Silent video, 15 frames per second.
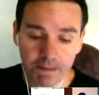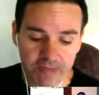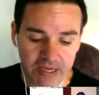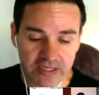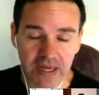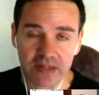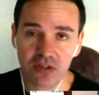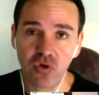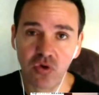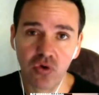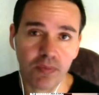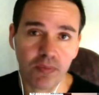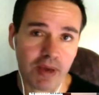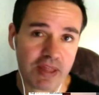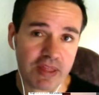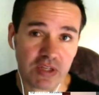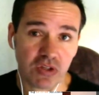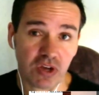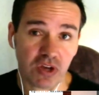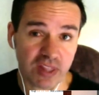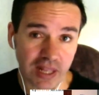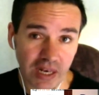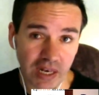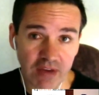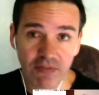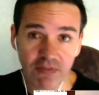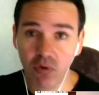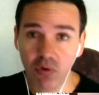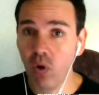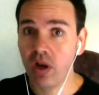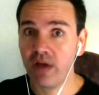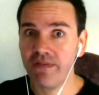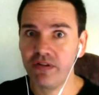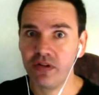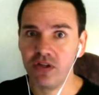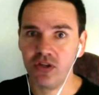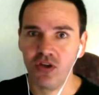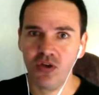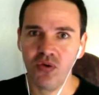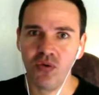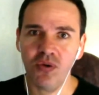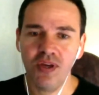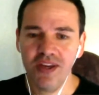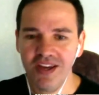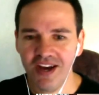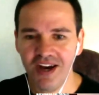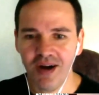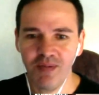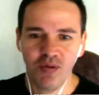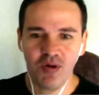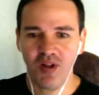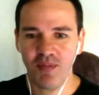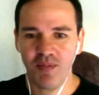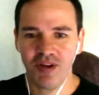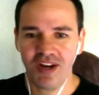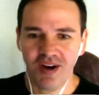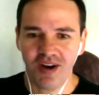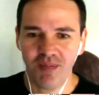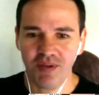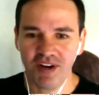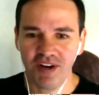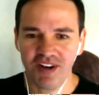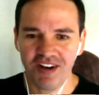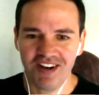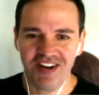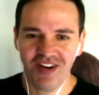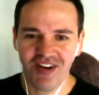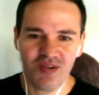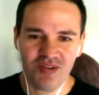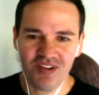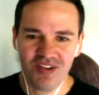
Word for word: They start to talk about things like their level. What level are you? Well, I'm a J2.